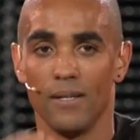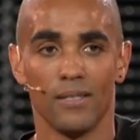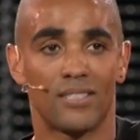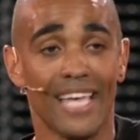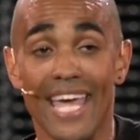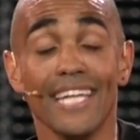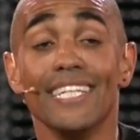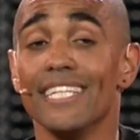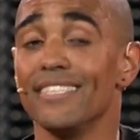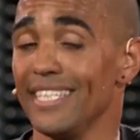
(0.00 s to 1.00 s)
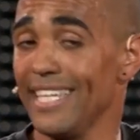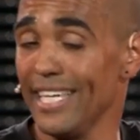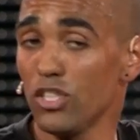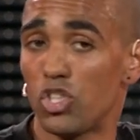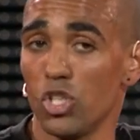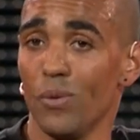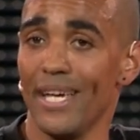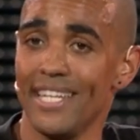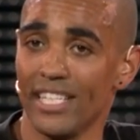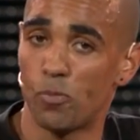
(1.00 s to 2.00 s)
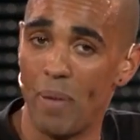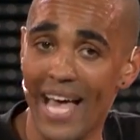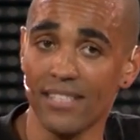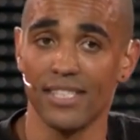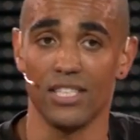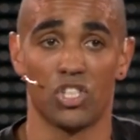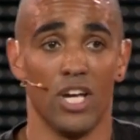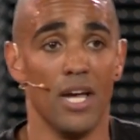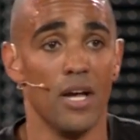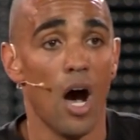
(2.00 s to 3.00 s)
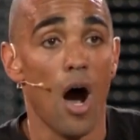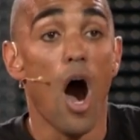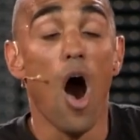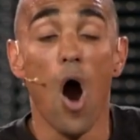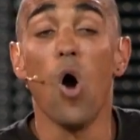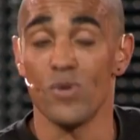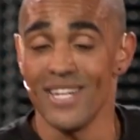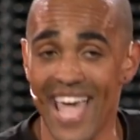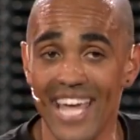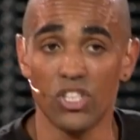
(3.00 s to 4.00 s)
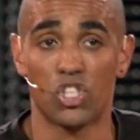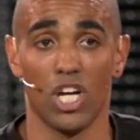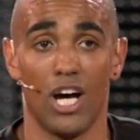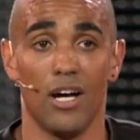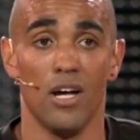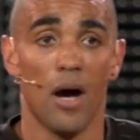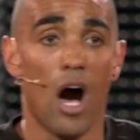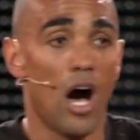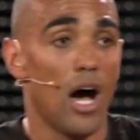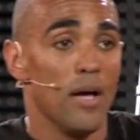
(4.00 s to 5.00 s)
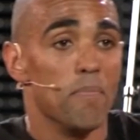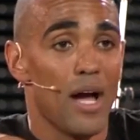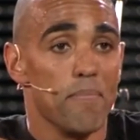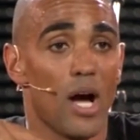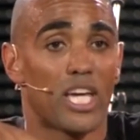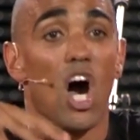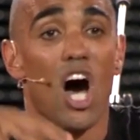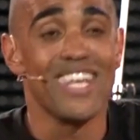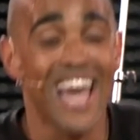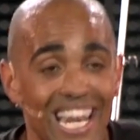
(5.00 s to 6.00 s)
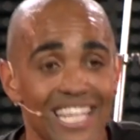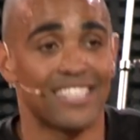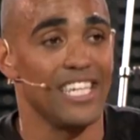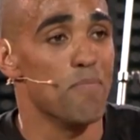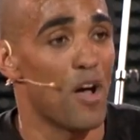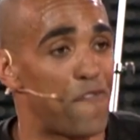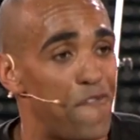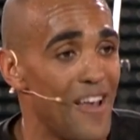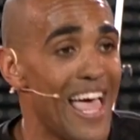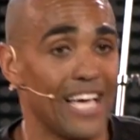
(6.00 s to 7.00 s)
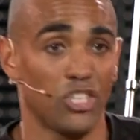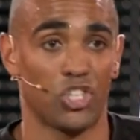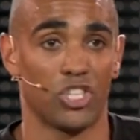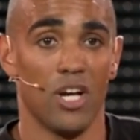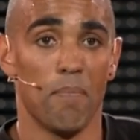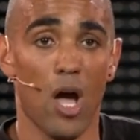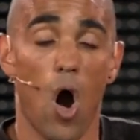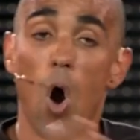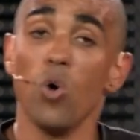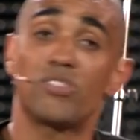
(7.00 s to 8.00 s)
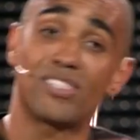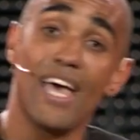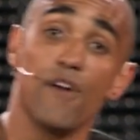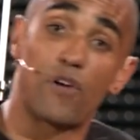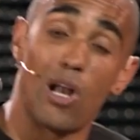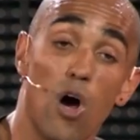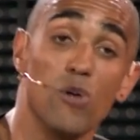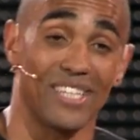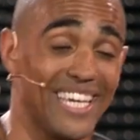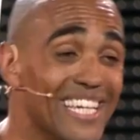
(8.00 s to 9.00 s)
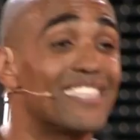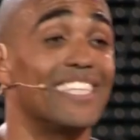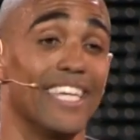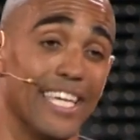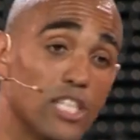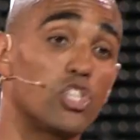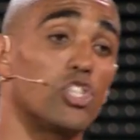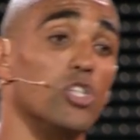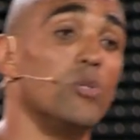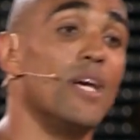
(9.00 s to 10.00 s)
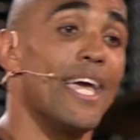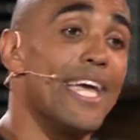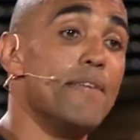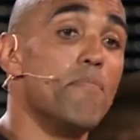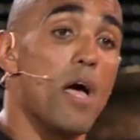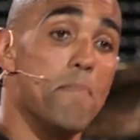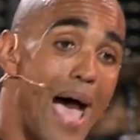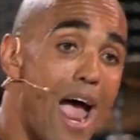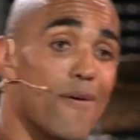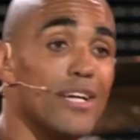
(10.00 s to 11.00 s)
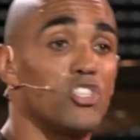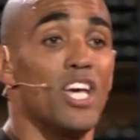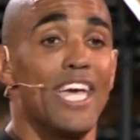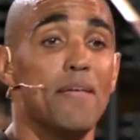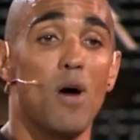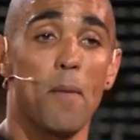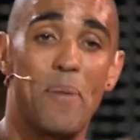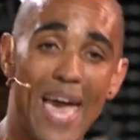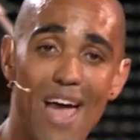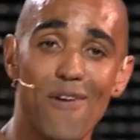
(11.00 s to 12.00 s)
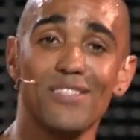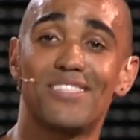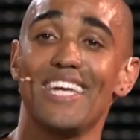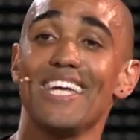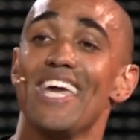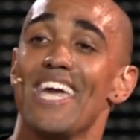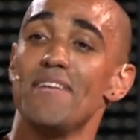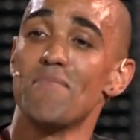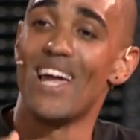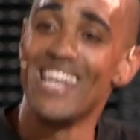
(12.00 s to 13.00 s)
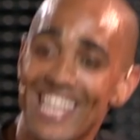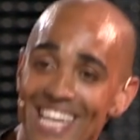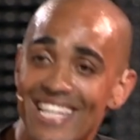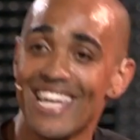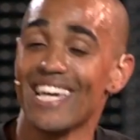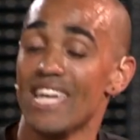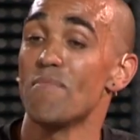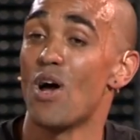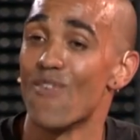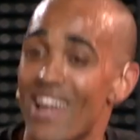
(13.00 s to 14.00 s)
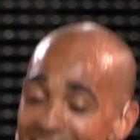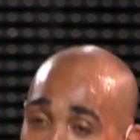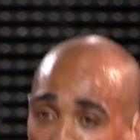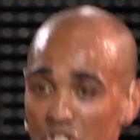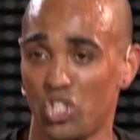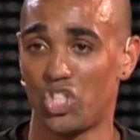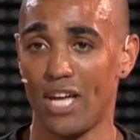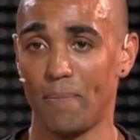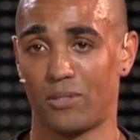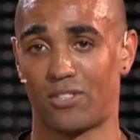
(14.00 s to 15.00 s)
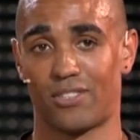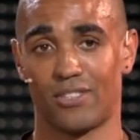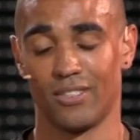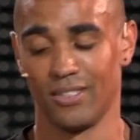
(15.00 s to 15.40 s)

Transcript: Satan isn't the issue in this passage. Our old nature, our, my, my carnality, my flesh, my old set of clothes is the issue in my marriage, in my parenting, in my leading, in my relationships.